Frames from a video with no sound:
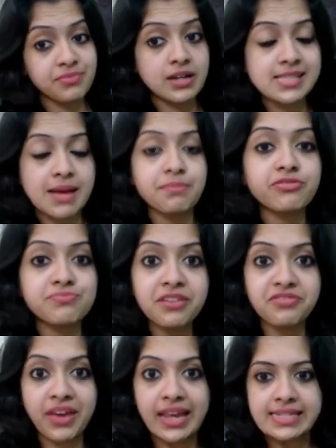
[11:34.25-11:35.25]
some of my
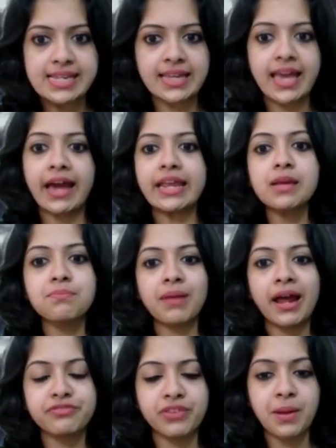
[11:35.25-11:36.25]
veins are carrying
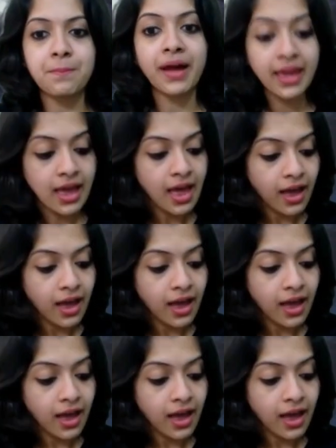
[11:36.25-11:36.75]
blood from my